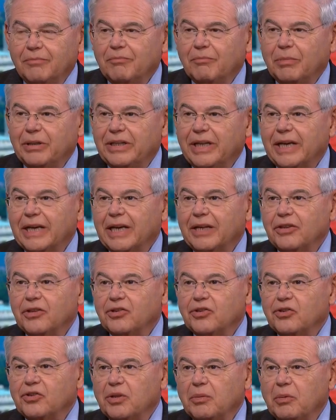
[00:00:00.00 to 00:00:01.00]
but then again,
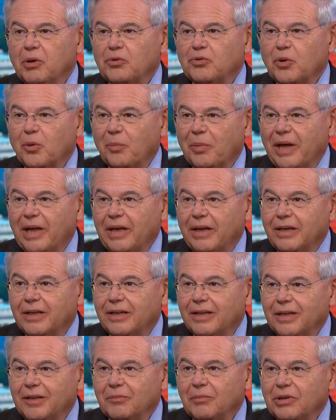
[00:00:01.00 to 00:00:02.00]
this is the most opaque
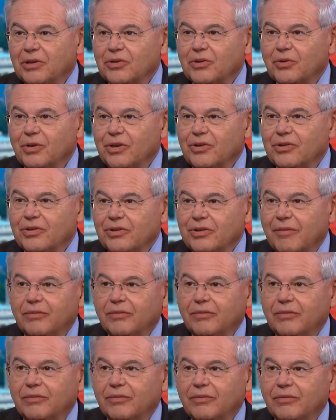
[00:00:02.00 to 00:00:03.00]

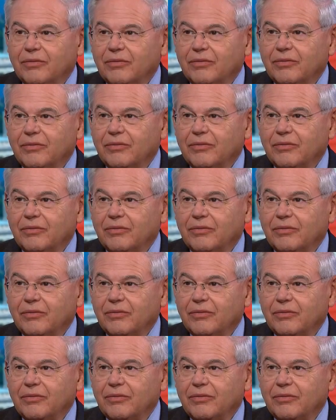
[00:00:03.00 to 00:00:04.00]
administrations I've
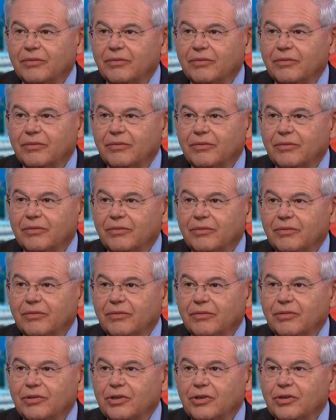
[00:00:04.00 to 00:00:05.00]
ever dealt with in
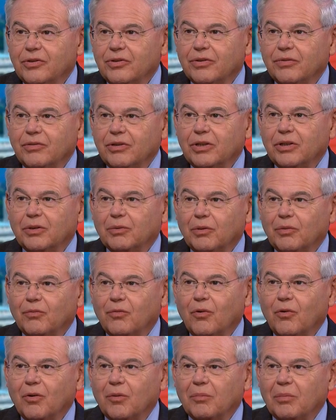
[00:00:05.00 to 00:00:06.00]
27 years of dealing with
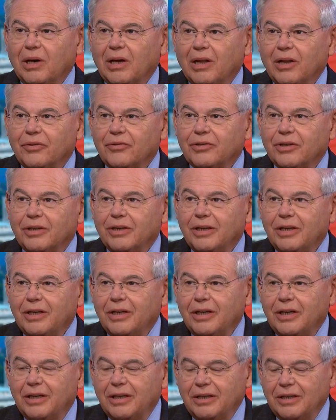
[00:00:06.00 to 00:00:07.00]
foreign policy
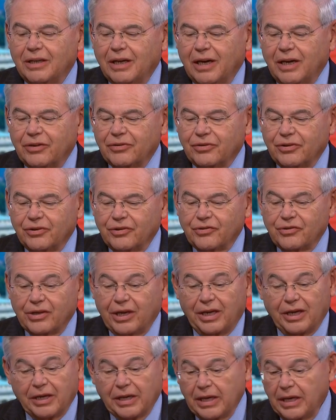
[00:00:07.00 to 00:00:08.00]
in the House and the
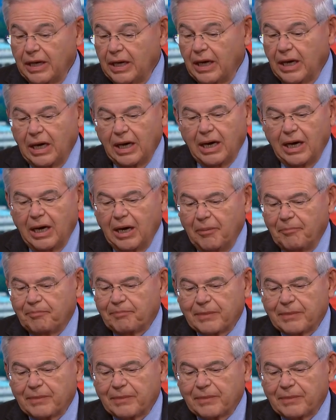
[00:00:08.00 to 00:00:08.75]
Senate. Um,